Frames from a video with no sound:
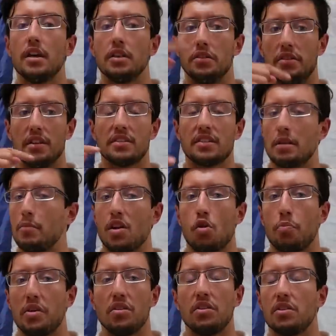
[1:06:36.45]
This, in my
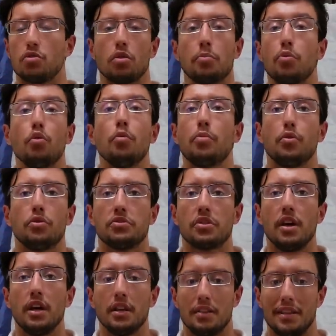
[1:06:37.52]
opinion, is on purpose.
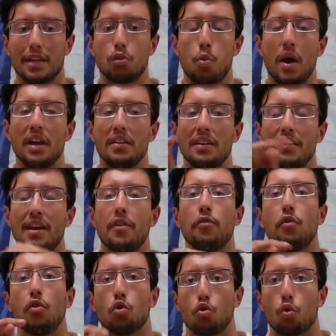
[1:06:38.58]
That way they
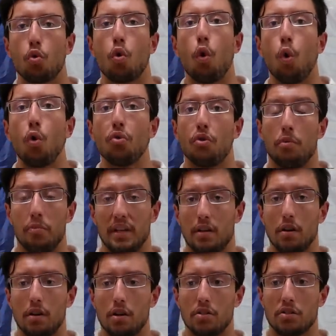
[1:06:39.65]
never grow older
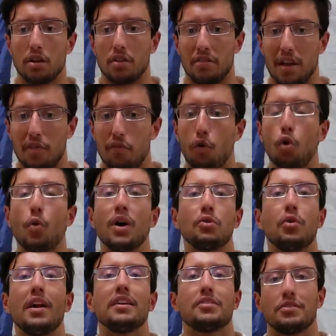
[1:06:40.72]
because they follow
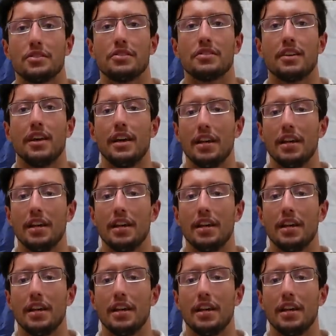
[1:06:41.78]
adolescents.